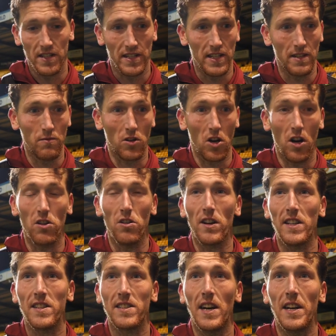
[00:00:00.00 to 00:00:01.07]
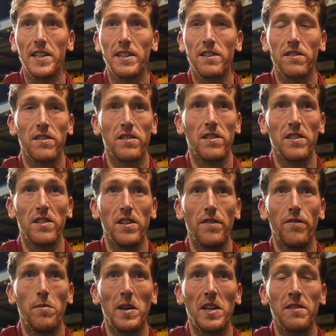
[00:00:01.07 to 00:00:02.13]
And we've got to go again Saturday because it's
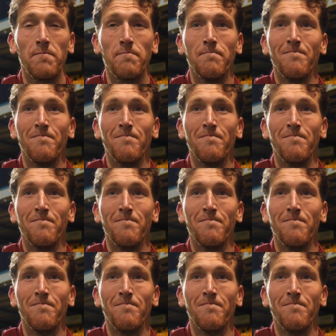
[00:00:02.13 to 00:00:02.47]
another big one.